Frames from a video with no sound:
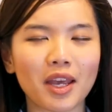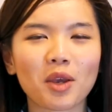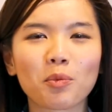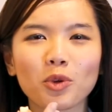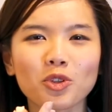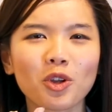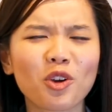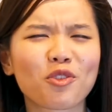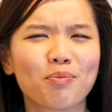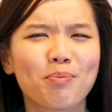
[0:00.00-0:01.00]
it will sort
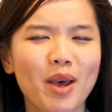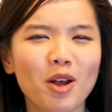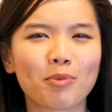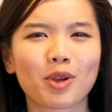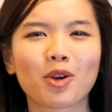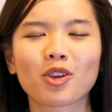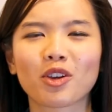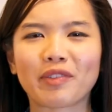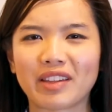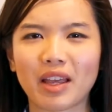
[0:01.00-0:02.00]
of melt because
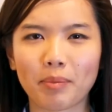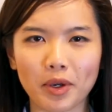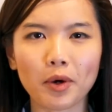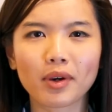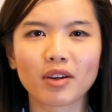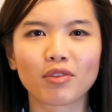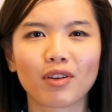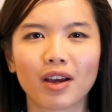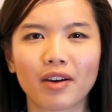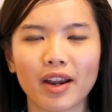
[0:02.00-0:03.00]
of the tapioca
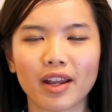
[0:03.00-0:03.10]
flour,